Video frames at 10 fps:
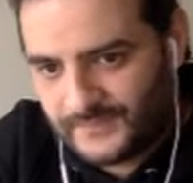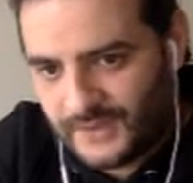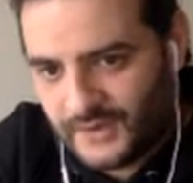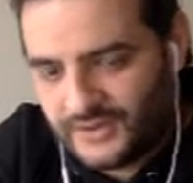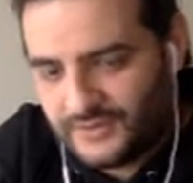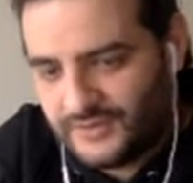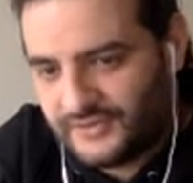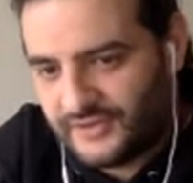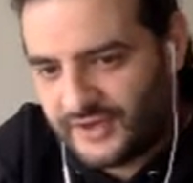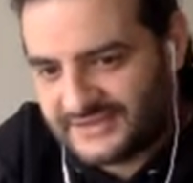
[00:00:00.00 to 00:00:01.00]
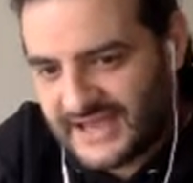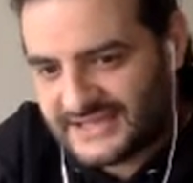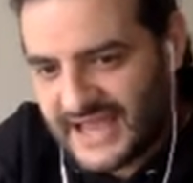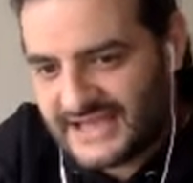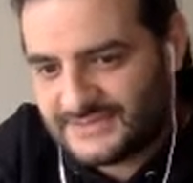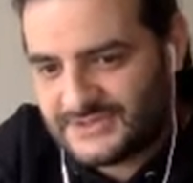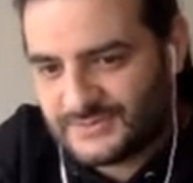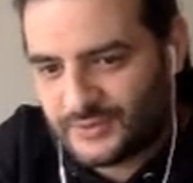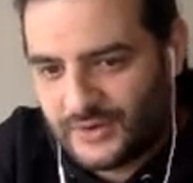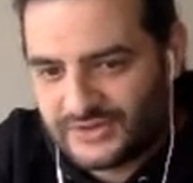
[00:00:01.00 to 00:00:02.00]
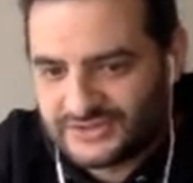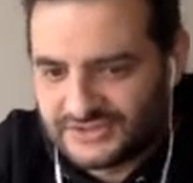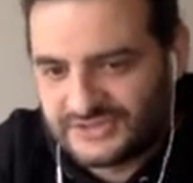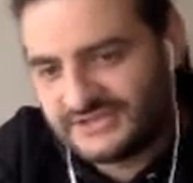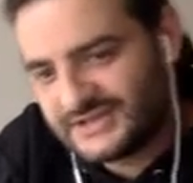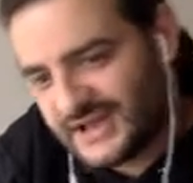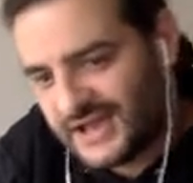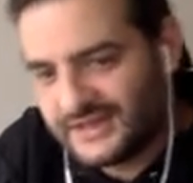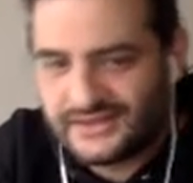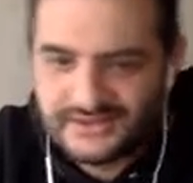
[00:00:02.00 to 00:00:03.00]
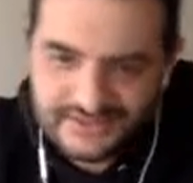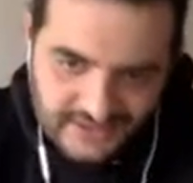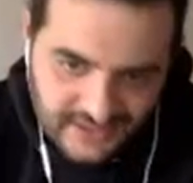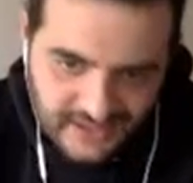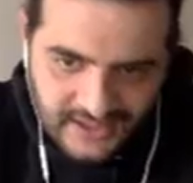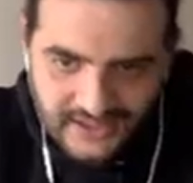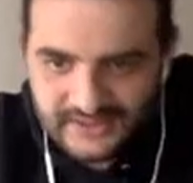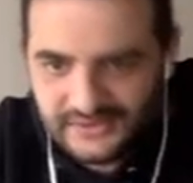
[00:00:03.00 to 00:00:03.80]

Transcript: I don't know, give me your thoughts. Ask me some questions. This guy or this guy?